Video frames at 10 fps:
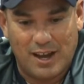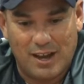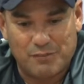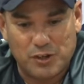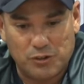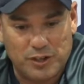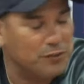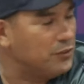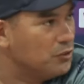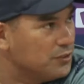I've no
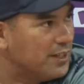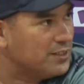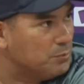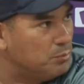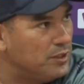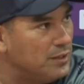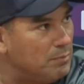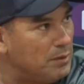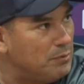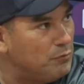doubt those guys will put in a
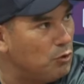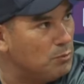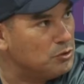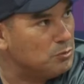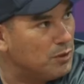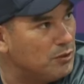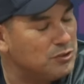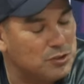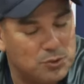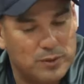big performance tomorrow.
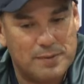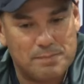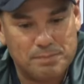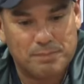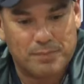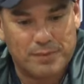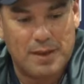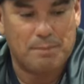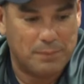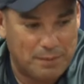So, um,
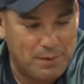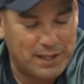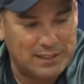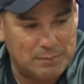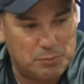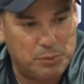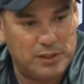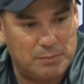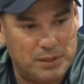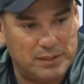yep, I'm backing them to put
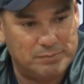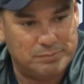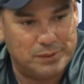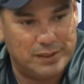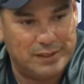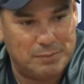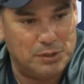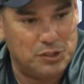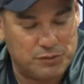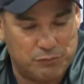in a big, uh, a
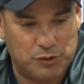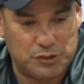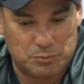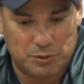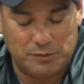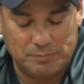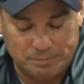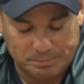big shift for us tomorrow.